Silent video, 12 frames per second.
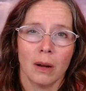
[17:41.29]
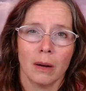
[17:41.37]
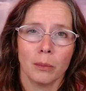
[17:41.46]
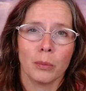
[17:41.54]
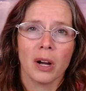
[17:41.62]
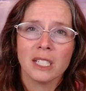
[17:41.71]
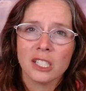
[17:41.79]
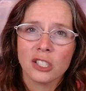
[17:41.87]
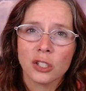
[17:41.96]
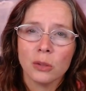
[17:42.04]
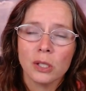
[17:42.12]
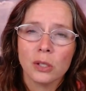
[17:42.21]
on projects
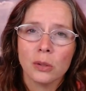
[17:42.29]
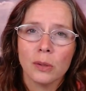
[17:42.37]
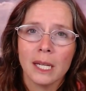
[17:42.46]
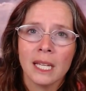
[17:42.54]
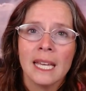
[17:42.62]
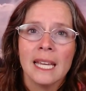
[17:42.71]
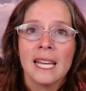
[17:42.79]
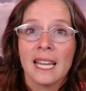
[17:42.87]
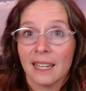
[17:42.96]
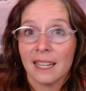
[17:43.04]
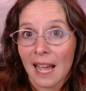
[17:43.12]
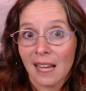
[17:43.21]
she was doing
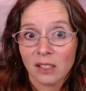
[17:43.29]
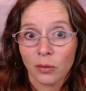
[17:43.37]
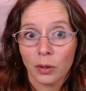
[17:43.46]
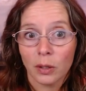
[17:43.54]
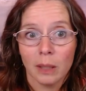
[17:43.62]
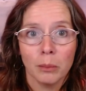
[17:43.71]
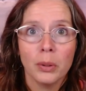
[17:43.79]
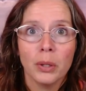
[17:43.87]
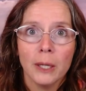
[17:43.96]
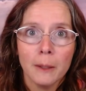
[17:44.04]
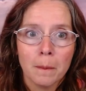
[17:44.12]
and ask for input.